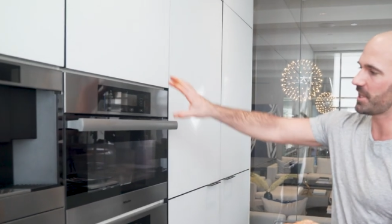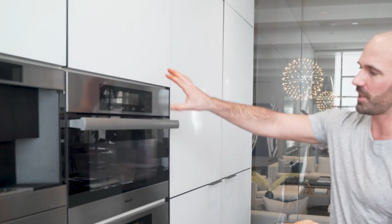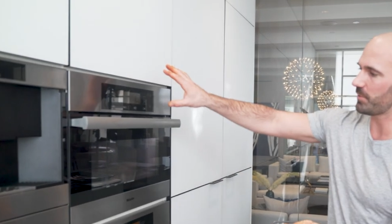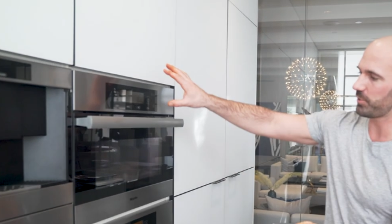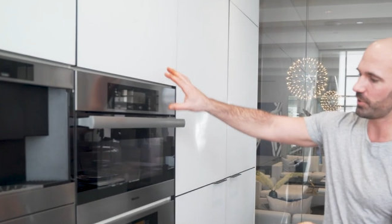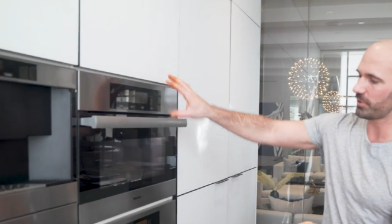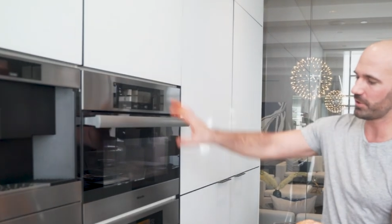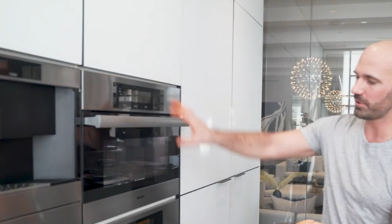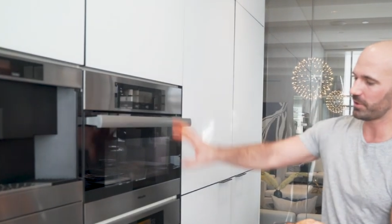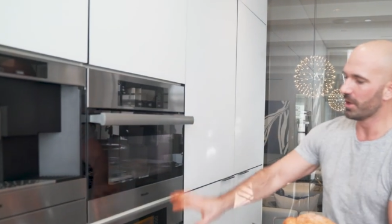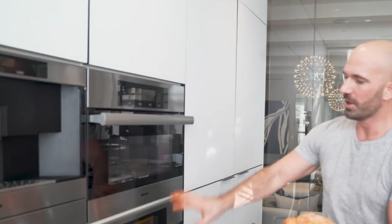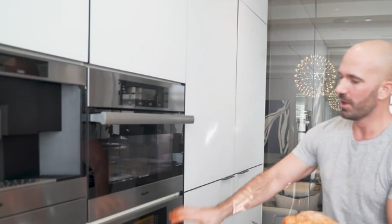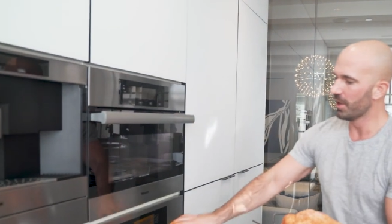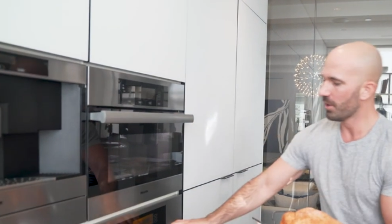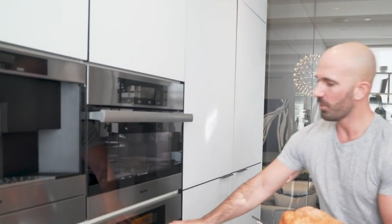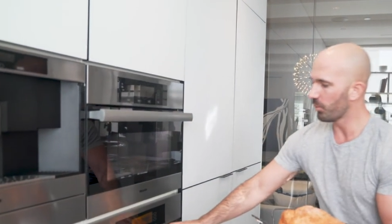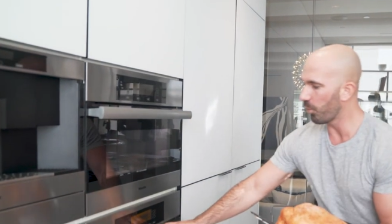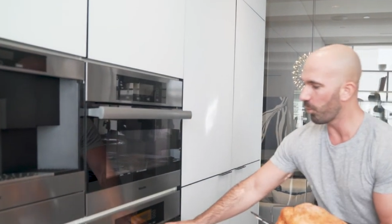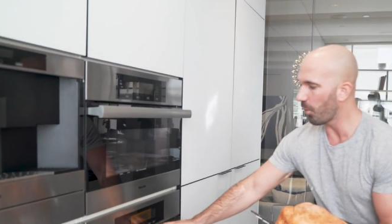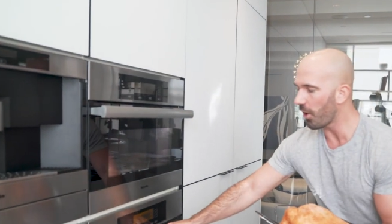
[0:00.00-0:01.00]
double
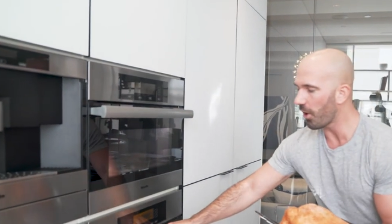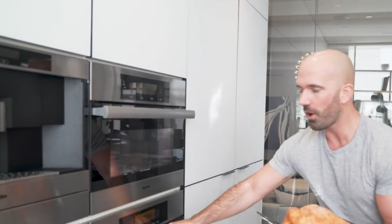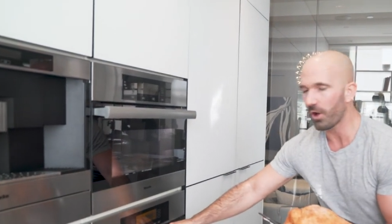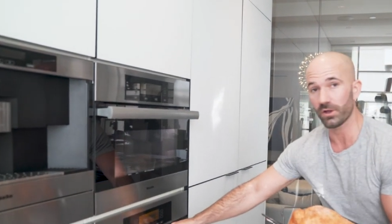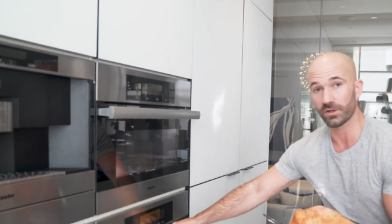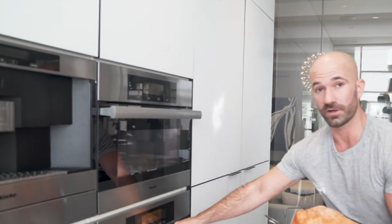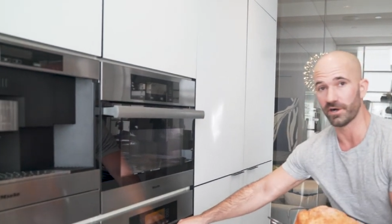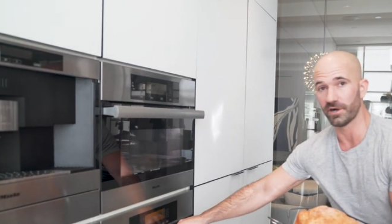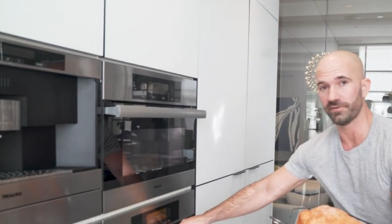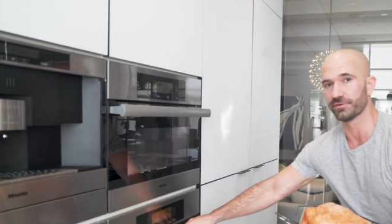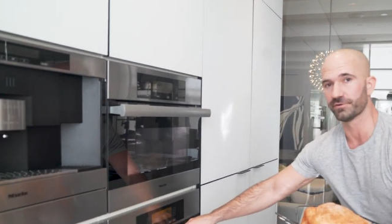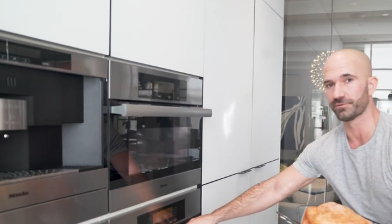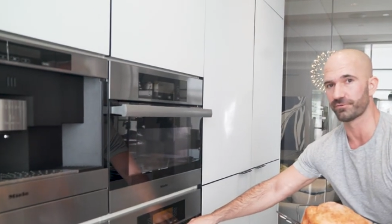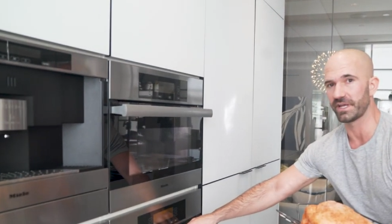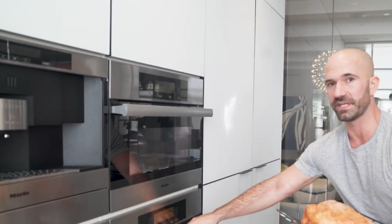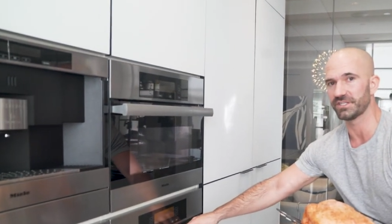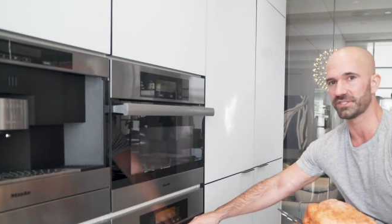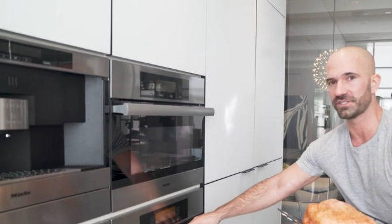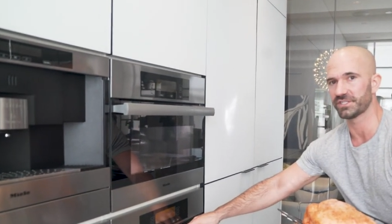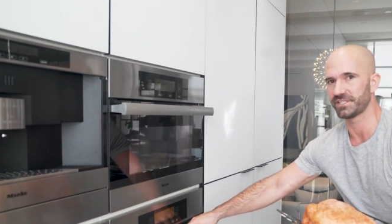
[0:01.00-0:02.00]
wall oven
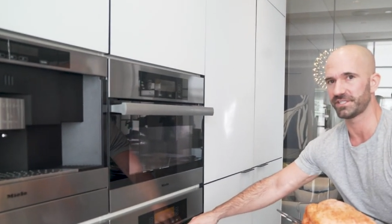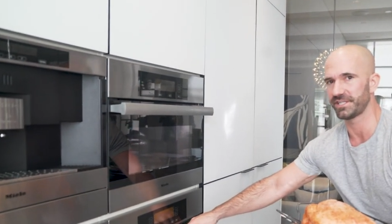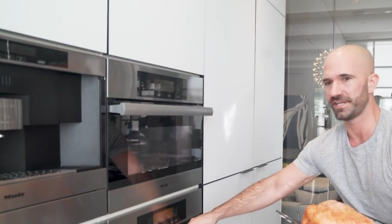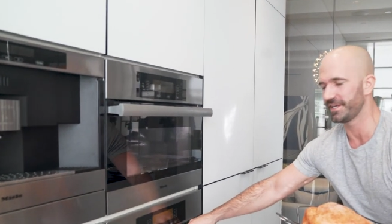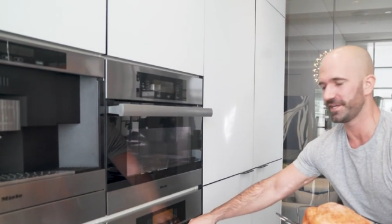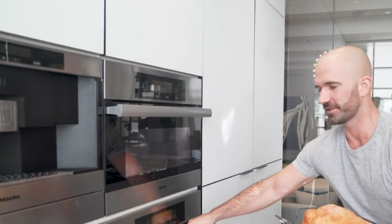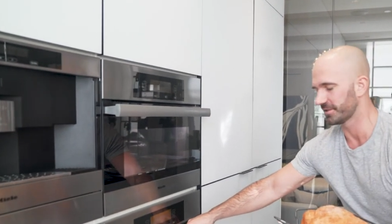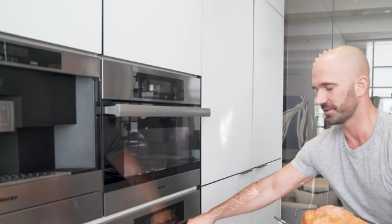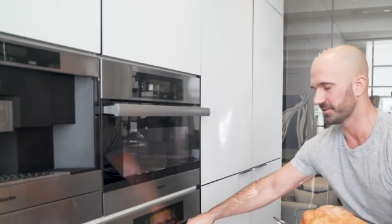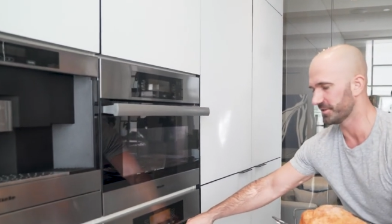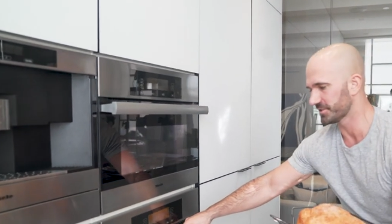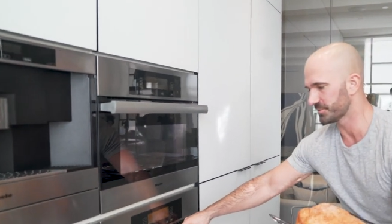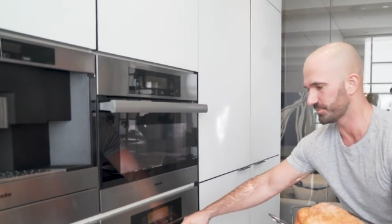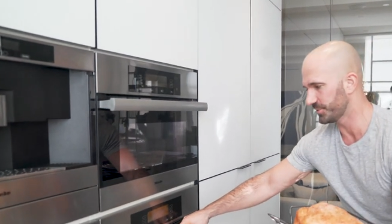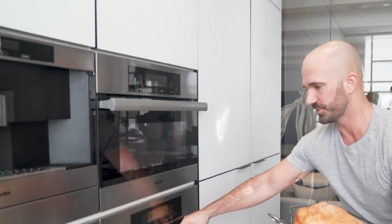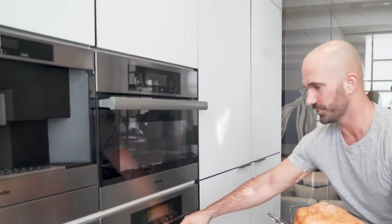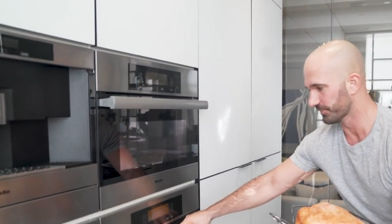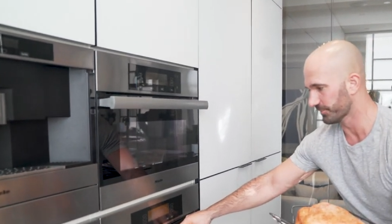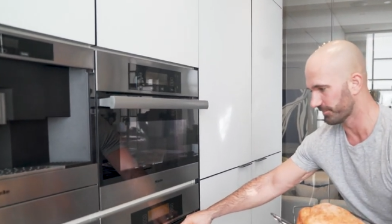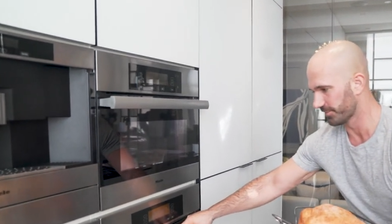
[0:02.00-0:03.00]
ranges here in this
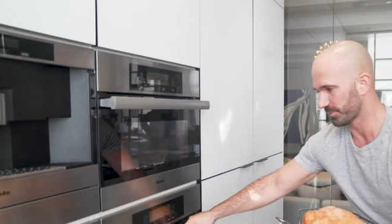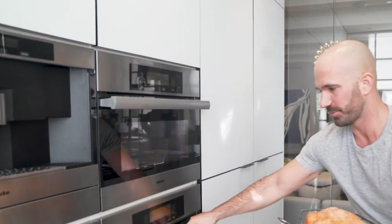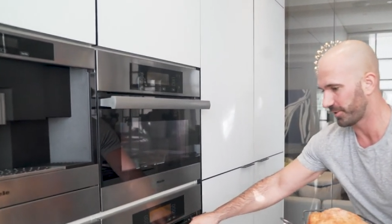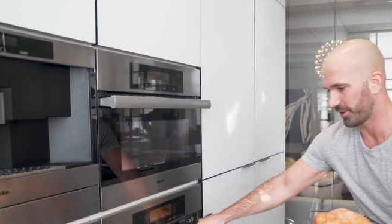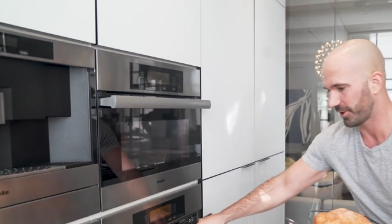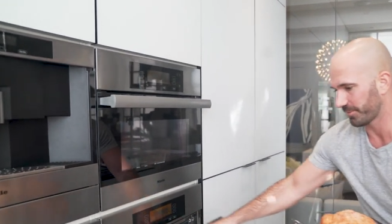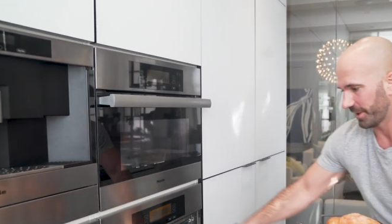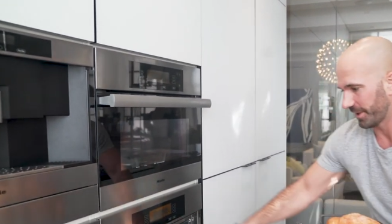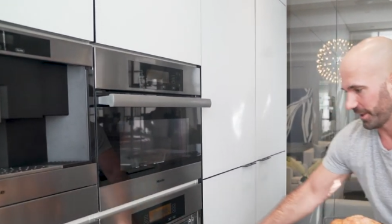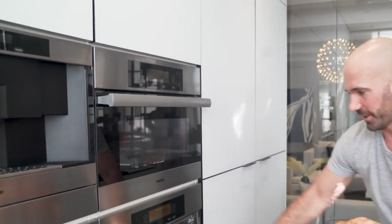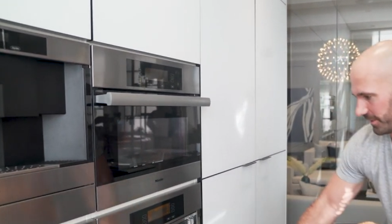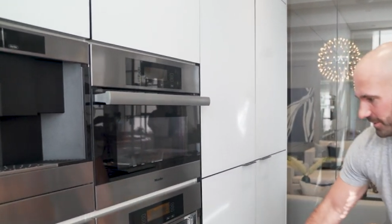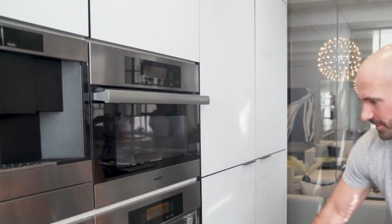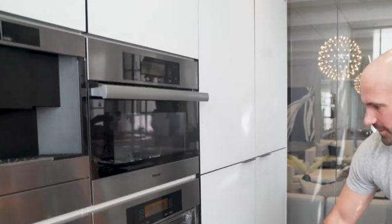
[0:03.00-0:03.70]
beautiful apartment.